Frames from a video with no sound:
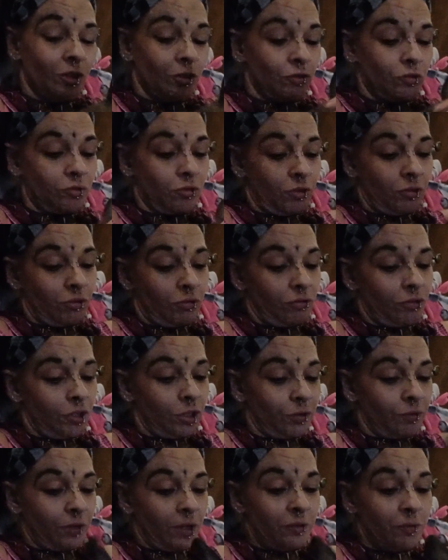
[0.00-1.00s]
So
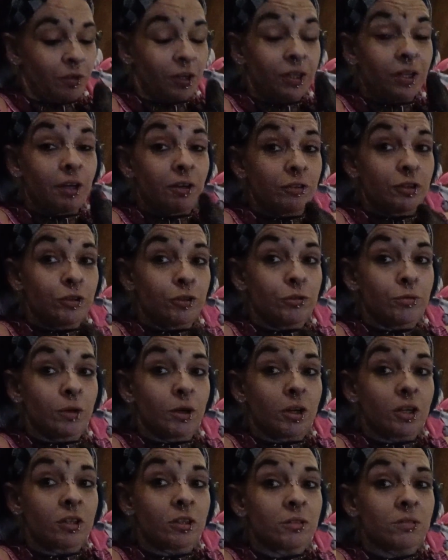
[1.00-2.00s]
if I find out who you
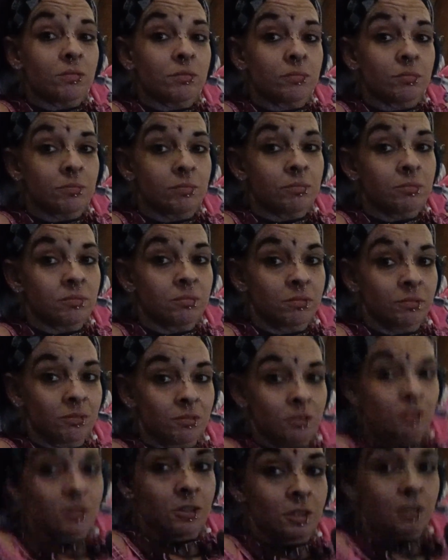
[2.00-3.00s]
are,
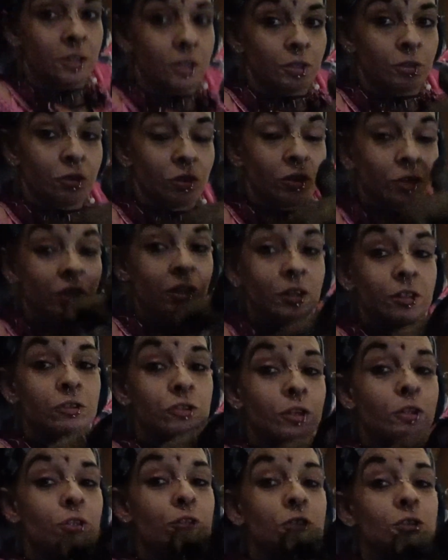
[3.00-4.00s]
you're looking at
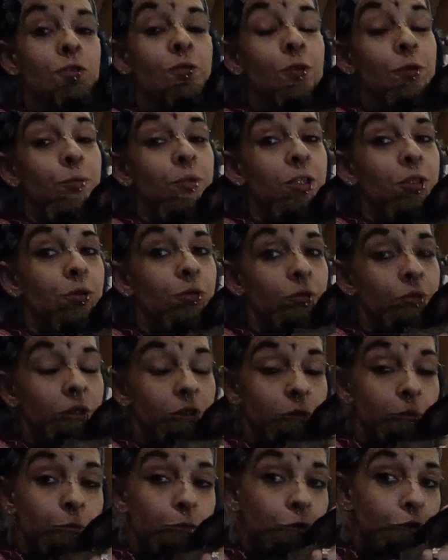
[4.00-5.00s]
charges for what you
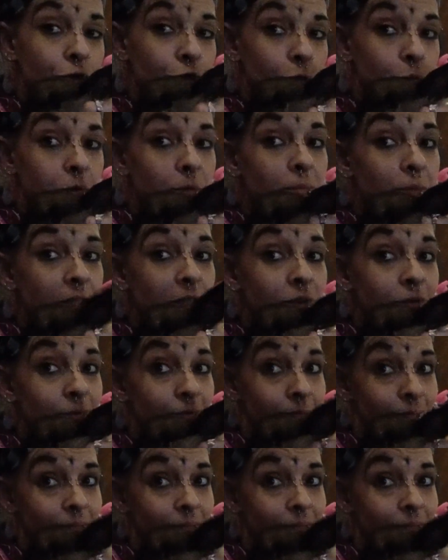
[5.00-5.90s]
did to poor Superman.